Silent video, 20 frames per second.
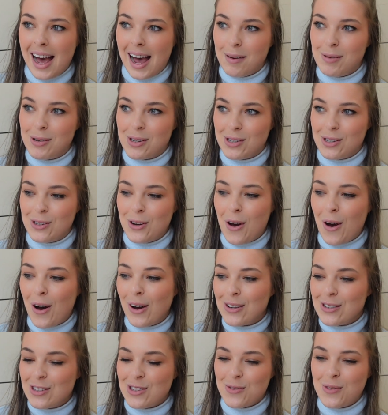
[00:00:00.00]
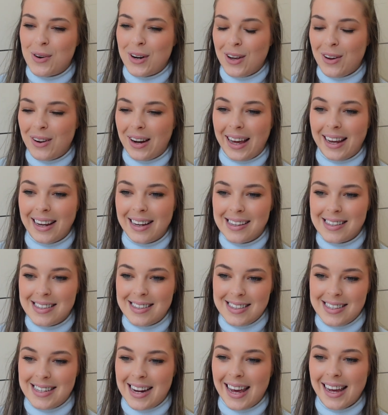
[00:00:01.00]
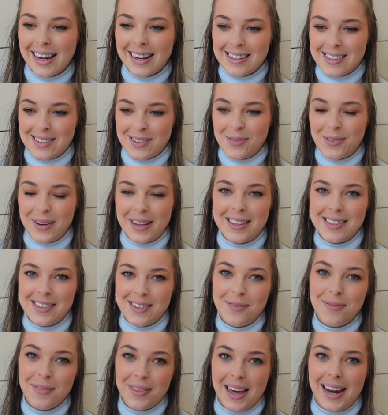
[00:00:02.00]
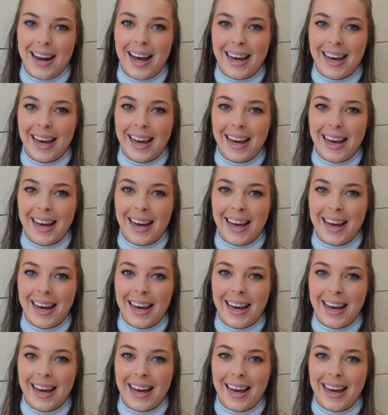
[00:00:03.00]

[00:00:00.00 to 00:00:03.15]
I'm just not someone who like sticks with something.